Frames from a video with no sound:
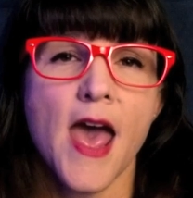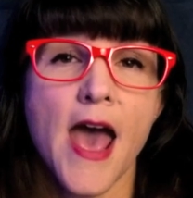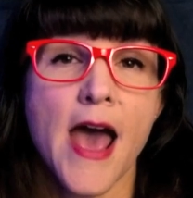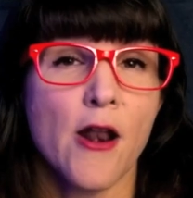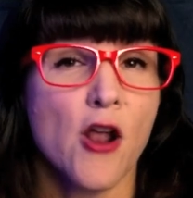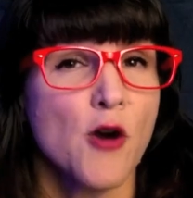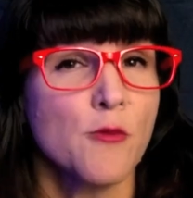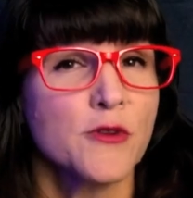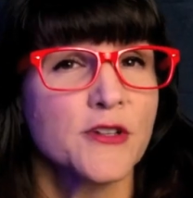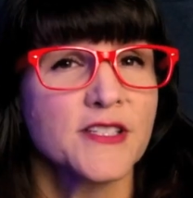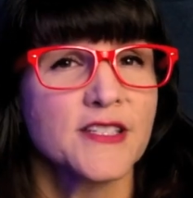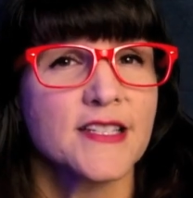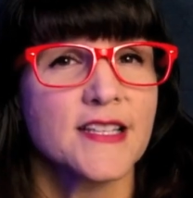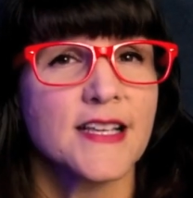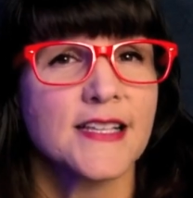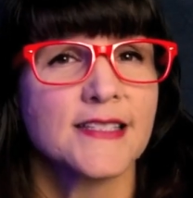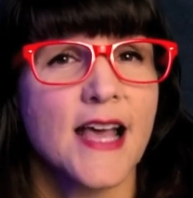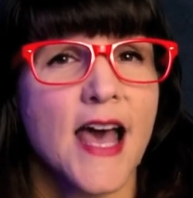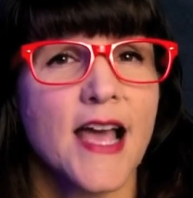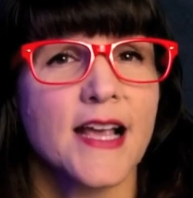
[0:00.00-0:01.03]
At almost the
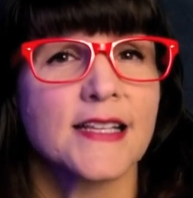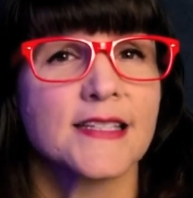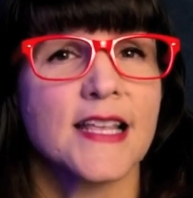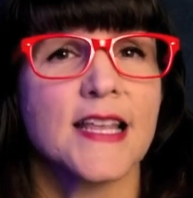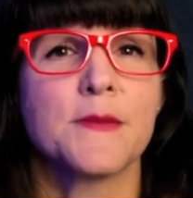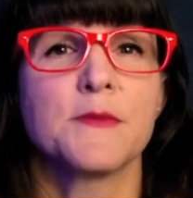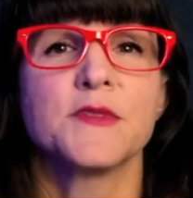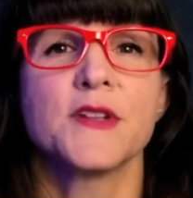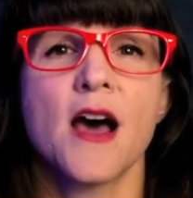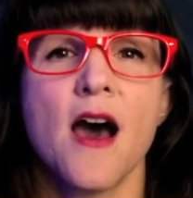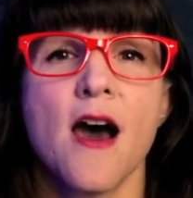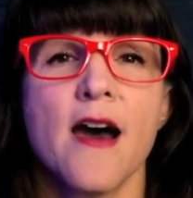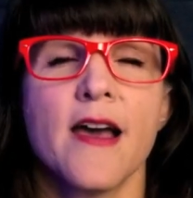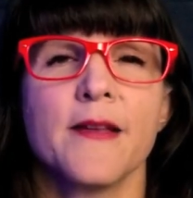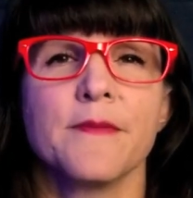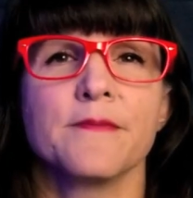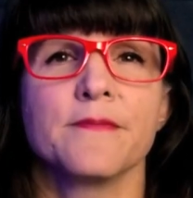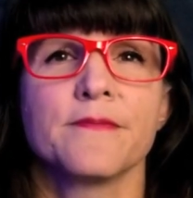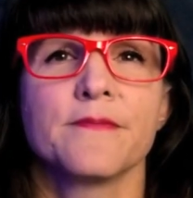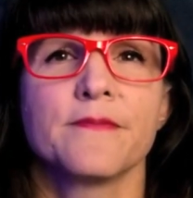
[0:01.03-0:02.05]
exact same
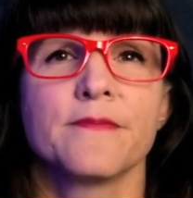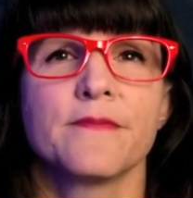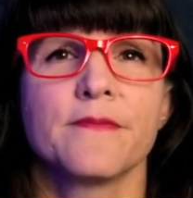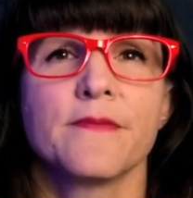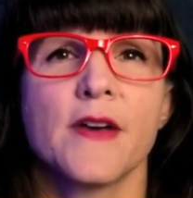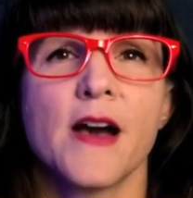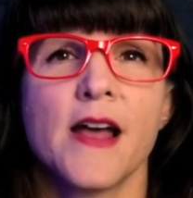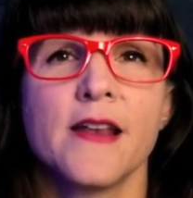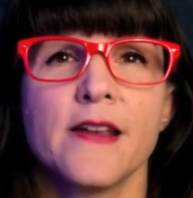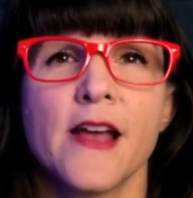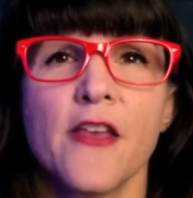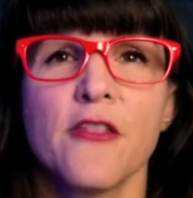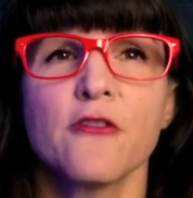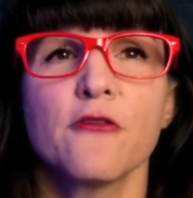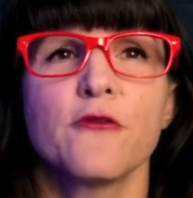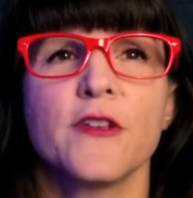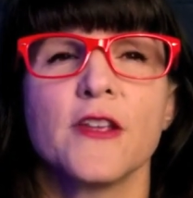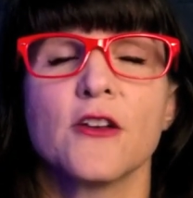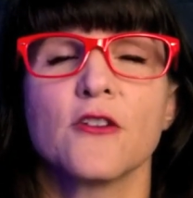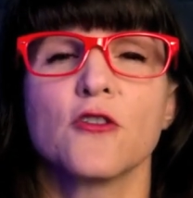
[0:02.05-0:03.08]
time, another
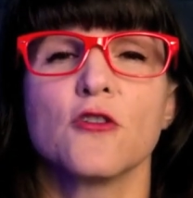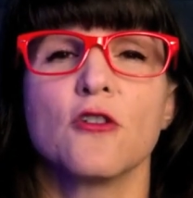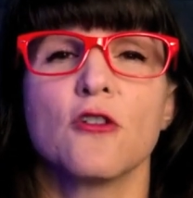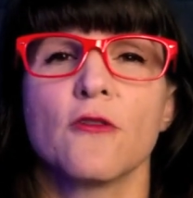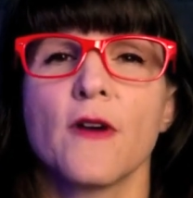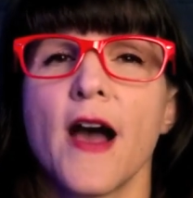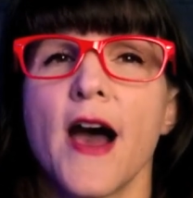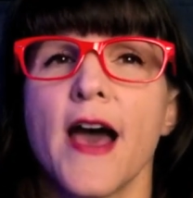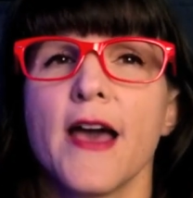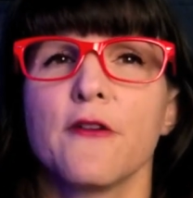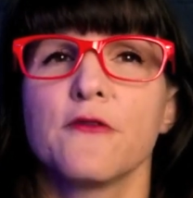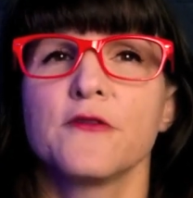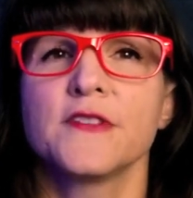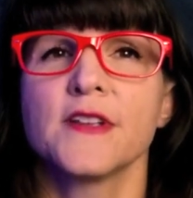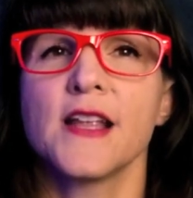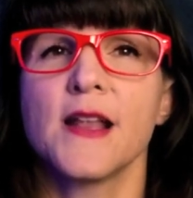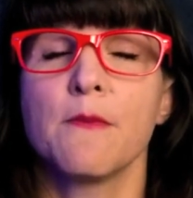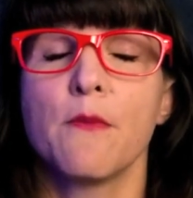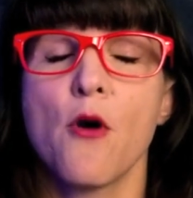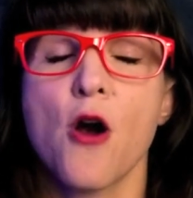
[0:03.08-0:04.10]
vehicle arrived
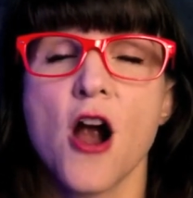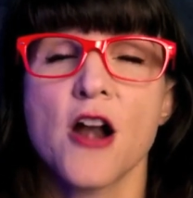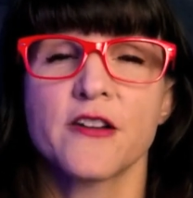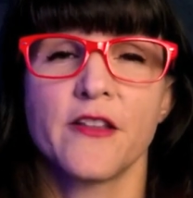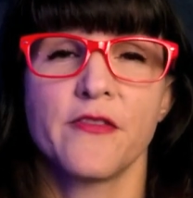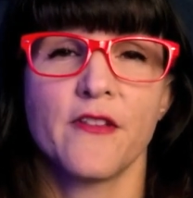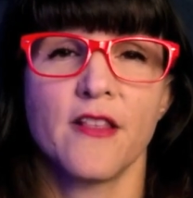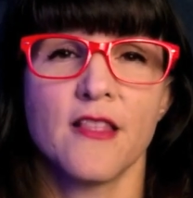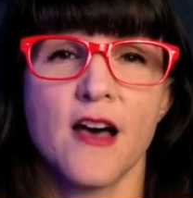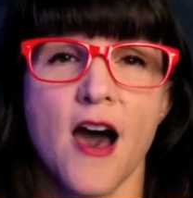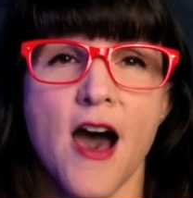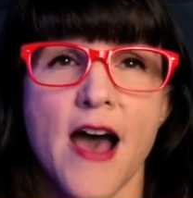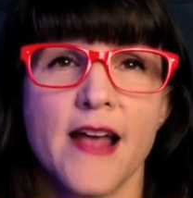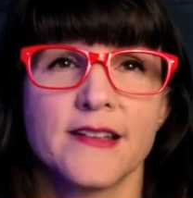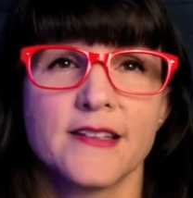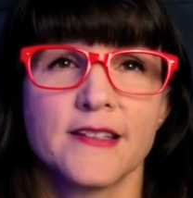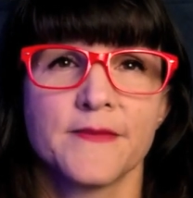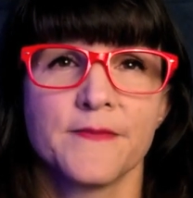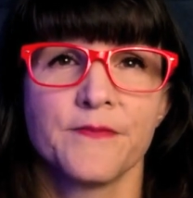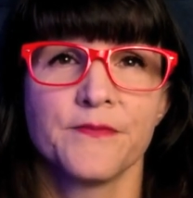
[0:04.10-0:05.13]
and parked in the
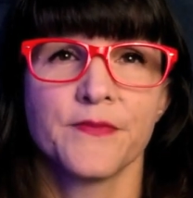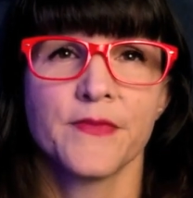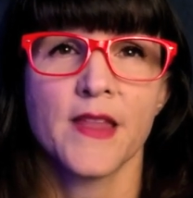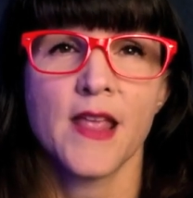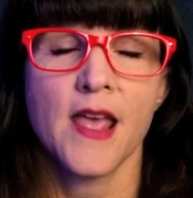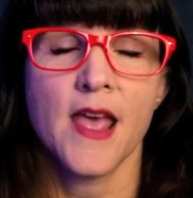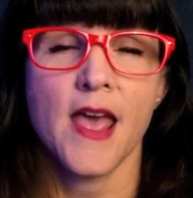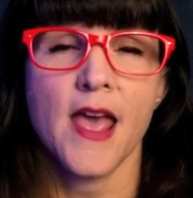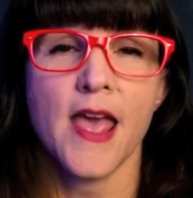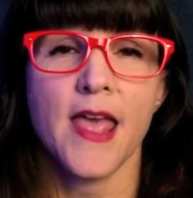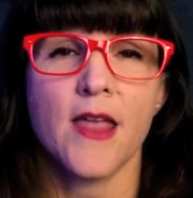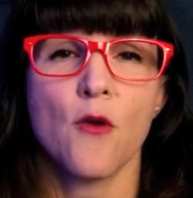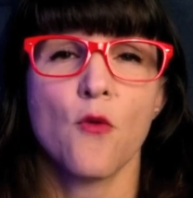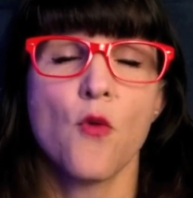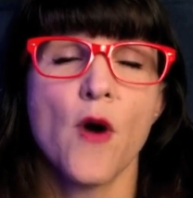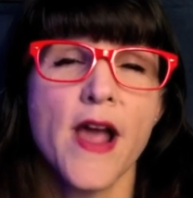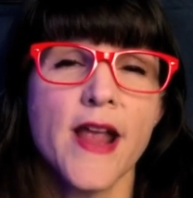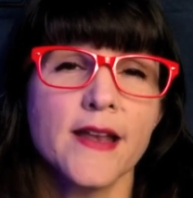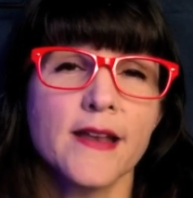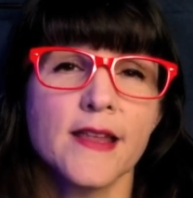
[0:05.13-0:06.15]
lot, a
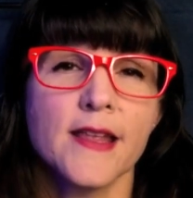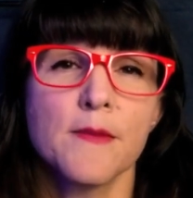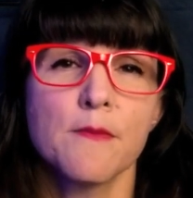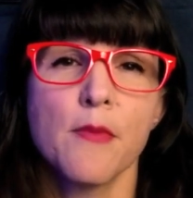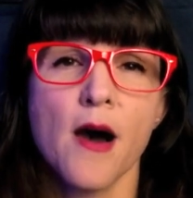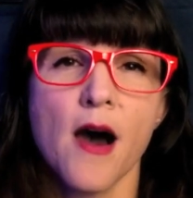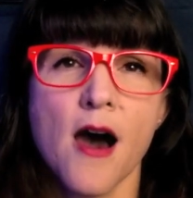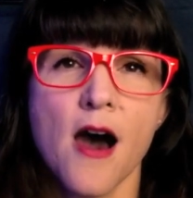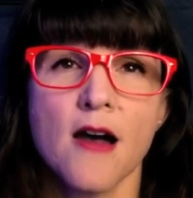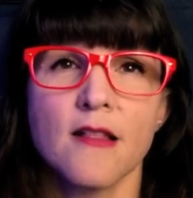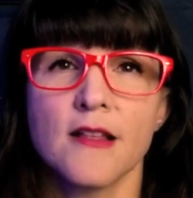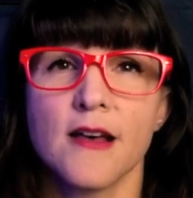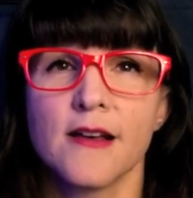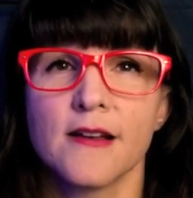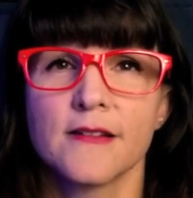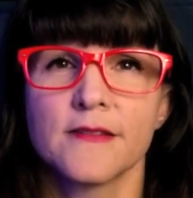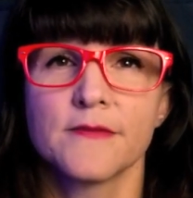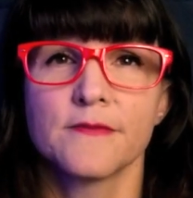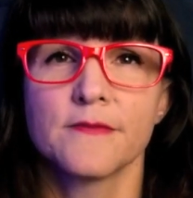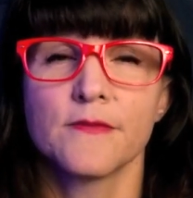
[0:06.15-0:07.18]
white
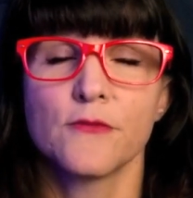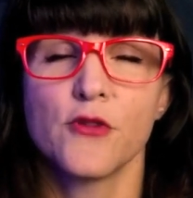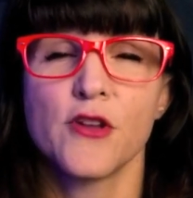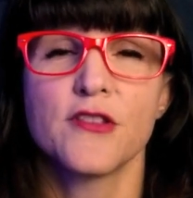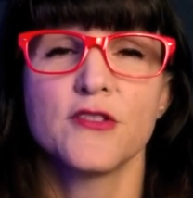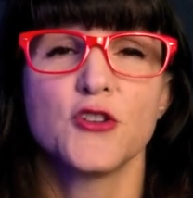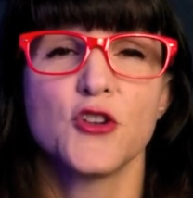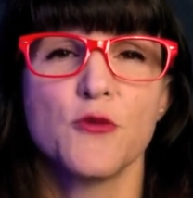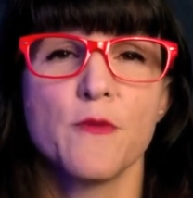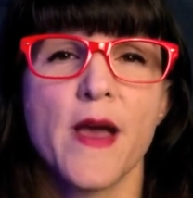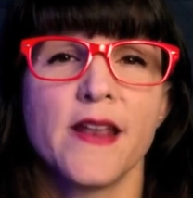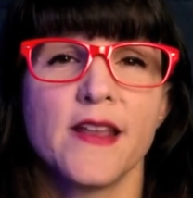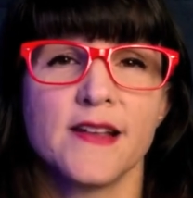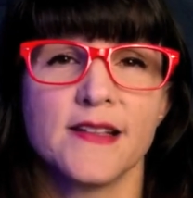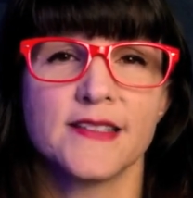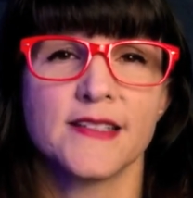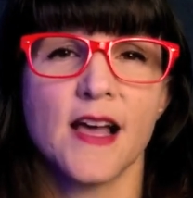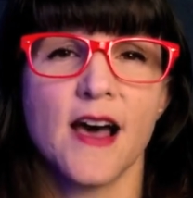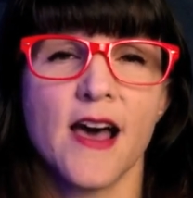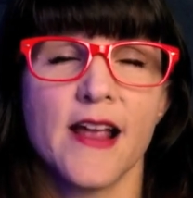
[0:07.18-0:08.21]
Impala with two men
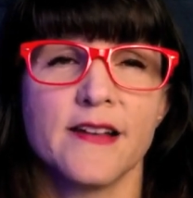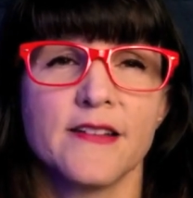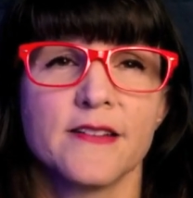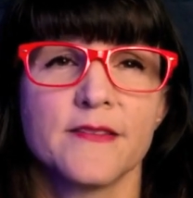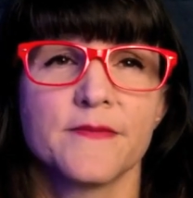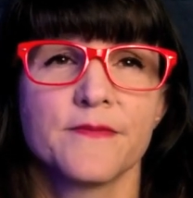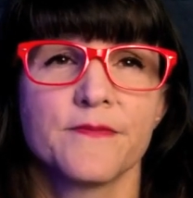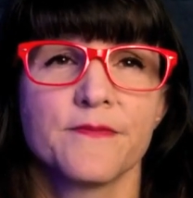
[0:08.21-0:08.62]
inside.